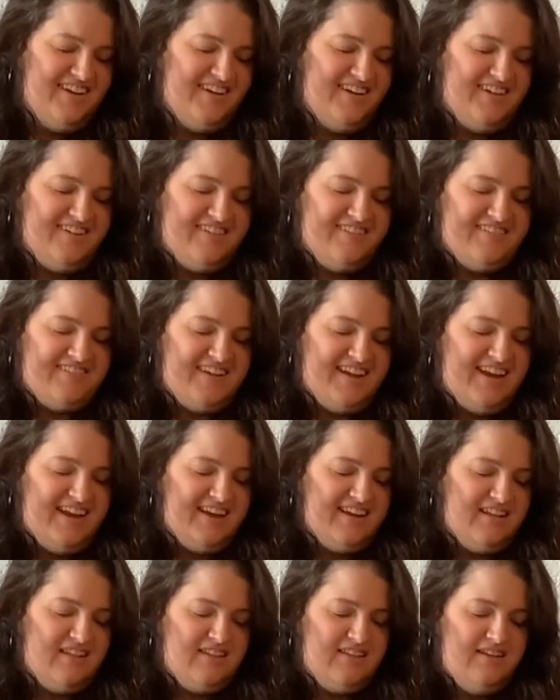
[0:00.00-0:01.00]
All
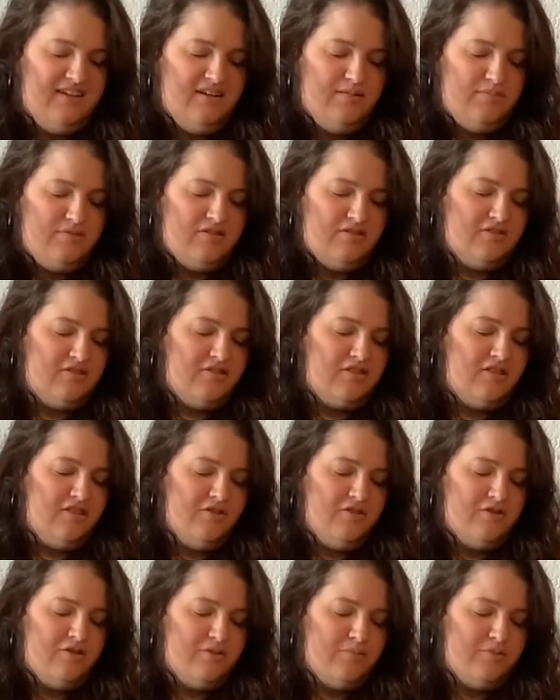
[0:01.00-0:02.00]
right, clean up those
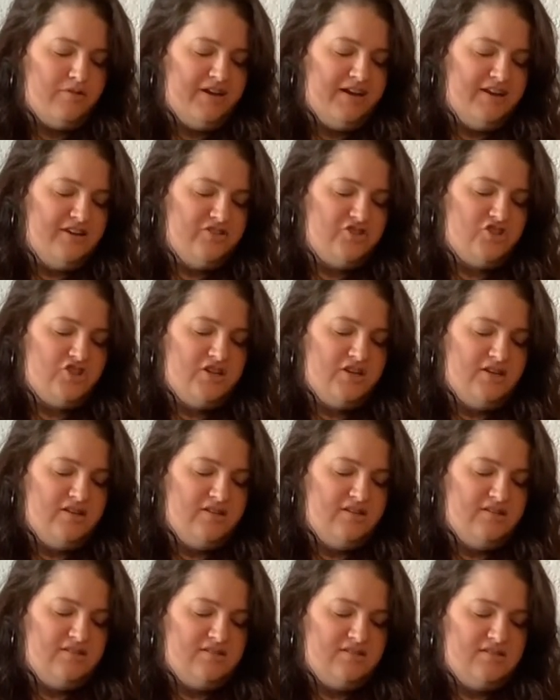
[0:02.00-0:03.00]
lower
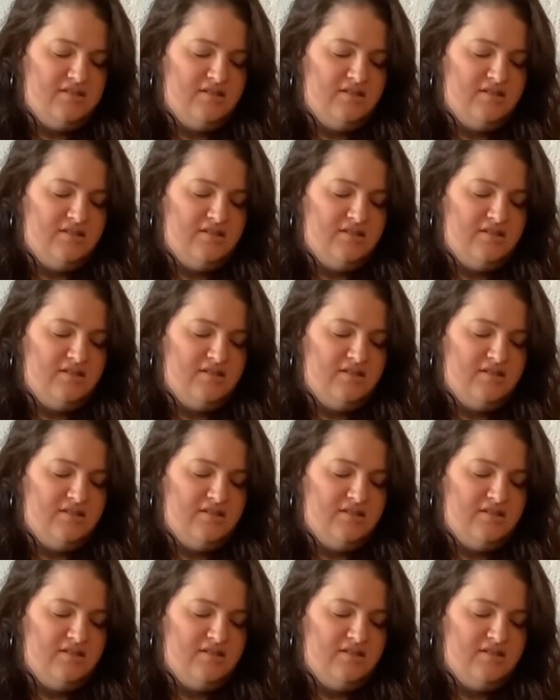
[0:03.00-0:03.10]
branches.